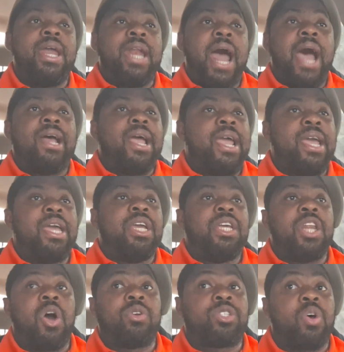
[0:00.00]

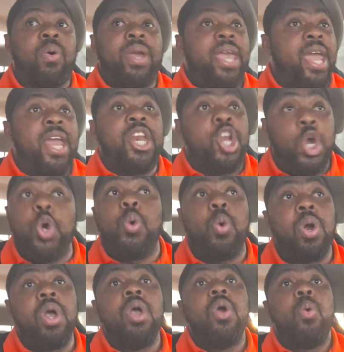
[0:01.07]
So he knew
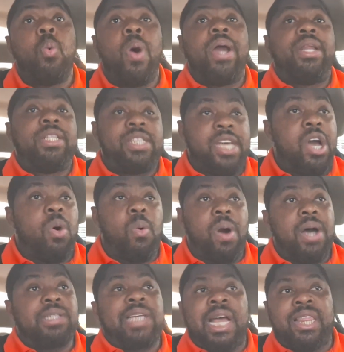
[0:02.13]
what the deal was.